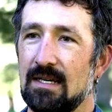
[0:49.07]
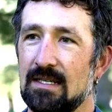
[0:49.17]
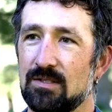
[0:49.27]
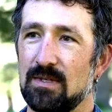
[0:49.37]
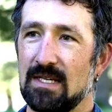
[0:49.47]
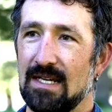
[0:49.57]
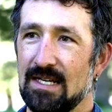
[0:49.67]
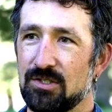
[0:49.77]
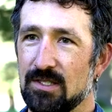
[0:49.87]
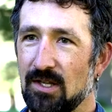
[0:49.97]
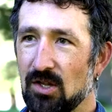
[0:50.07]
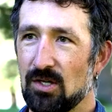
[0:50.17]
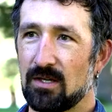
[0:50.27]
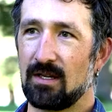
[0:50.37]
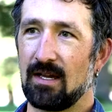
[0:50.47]
is we can actually
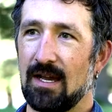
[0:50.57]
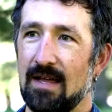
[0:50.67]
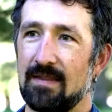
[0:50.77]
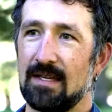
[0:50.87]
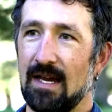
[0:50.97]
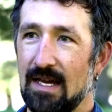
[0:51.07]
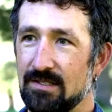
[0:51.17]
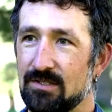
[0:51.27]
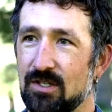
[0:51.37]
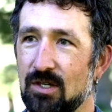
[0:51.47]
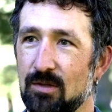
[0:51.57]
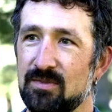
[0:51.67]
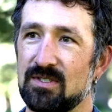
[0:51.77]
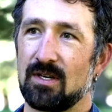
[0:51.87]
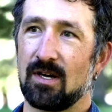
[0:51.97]
look at the
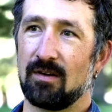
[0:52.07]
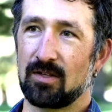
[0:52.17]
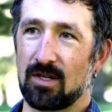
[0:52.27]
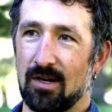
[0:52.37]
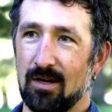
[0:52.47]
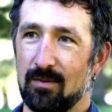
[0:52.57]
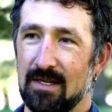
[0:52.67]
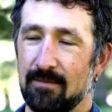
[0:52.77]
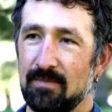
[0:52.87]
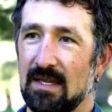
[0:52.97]
isotopes of the carbon